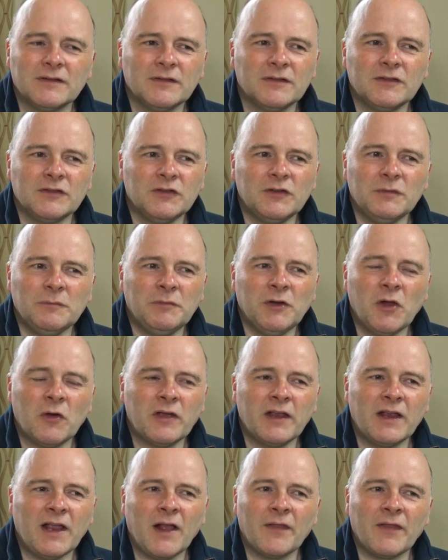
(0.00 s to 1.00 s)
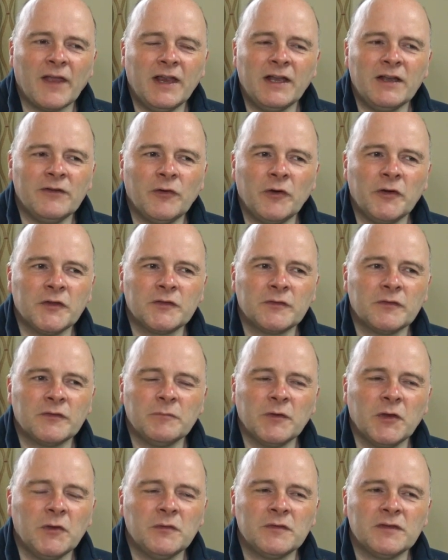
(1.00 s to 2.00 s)
blocking out that inner voice with
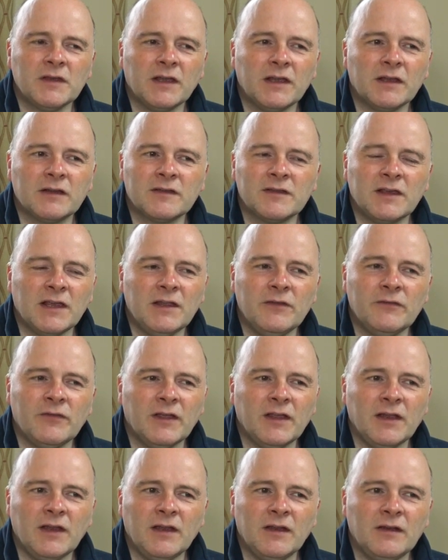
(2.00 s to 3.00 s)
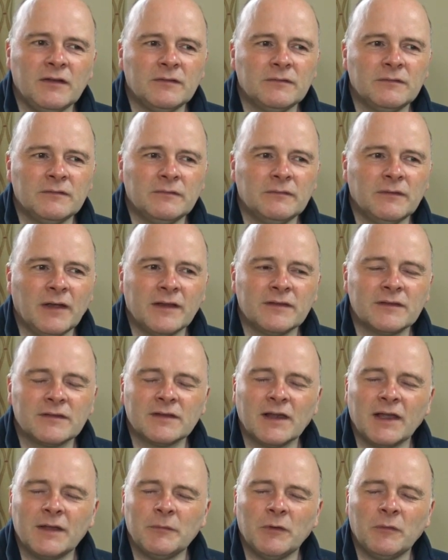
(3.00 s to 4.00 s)
music, TV,
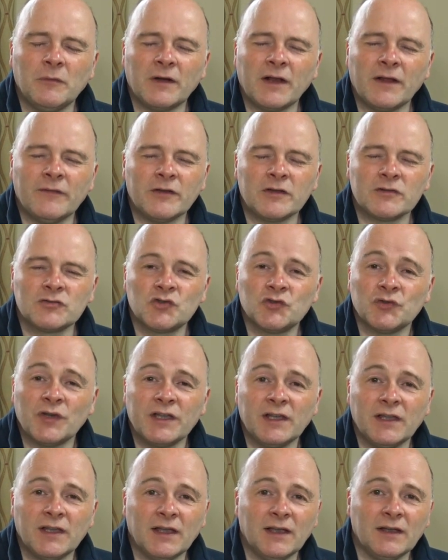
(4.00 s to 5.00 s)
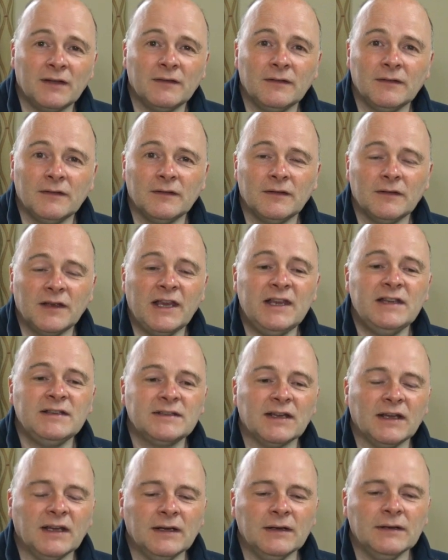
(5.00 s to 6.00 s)
entertainment, whatever, drinking,
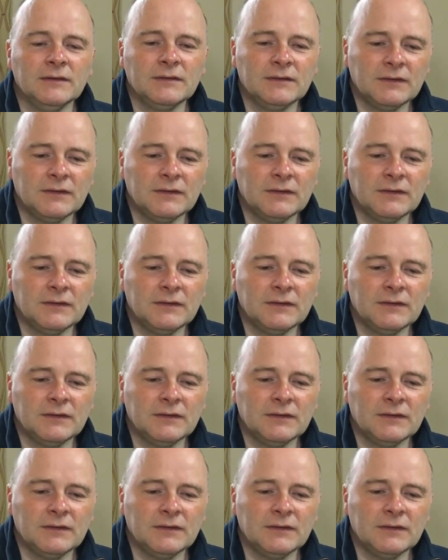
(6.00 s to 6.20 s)
eating.